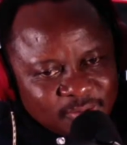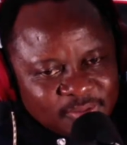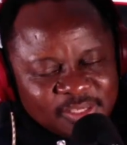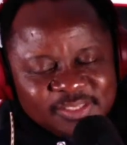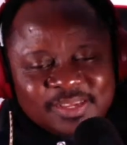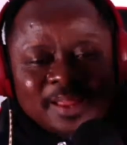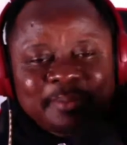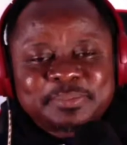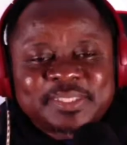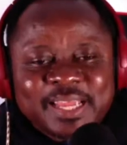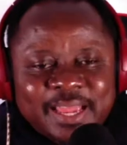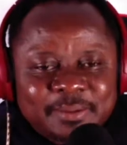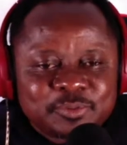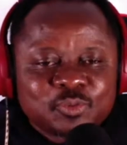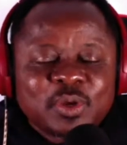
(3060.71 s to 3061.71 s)

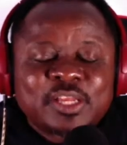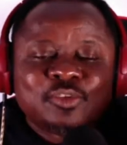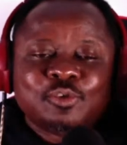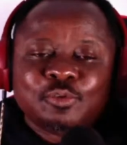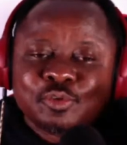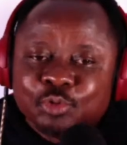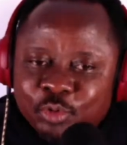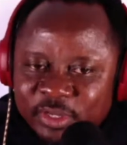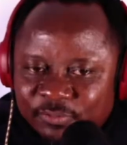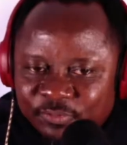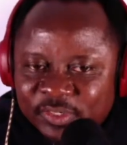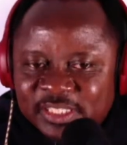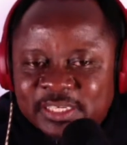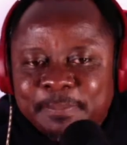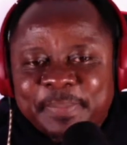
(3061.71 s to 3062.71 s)
Sometimes when you do it
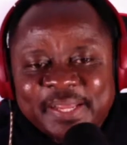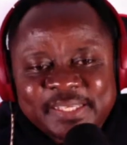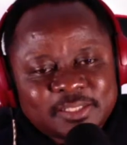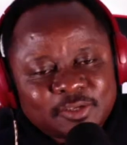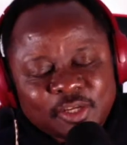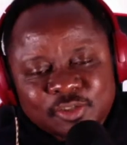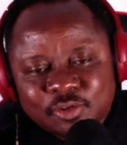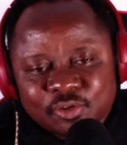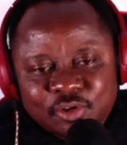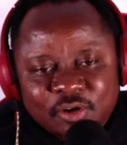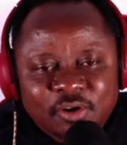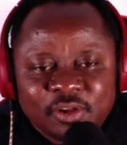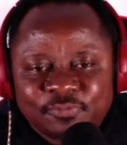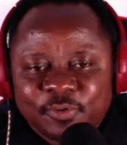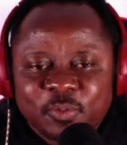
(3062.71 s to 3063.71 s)
finish, the person does soak your
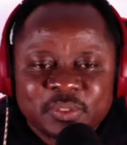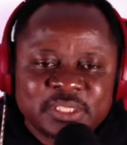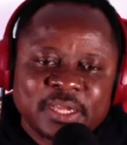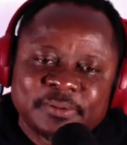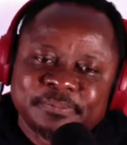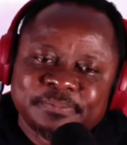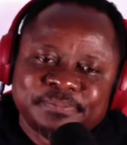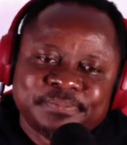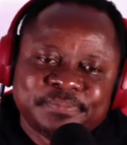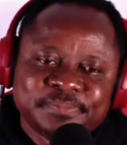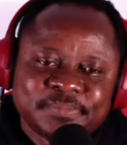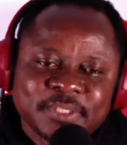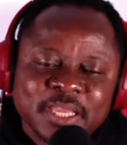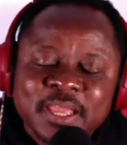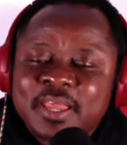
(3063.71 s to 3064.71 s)
clothes for water.
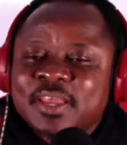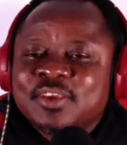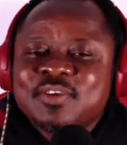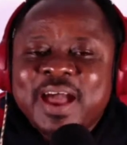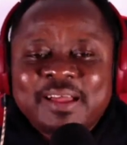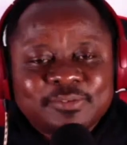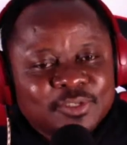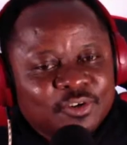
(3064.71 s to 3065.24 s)
You have to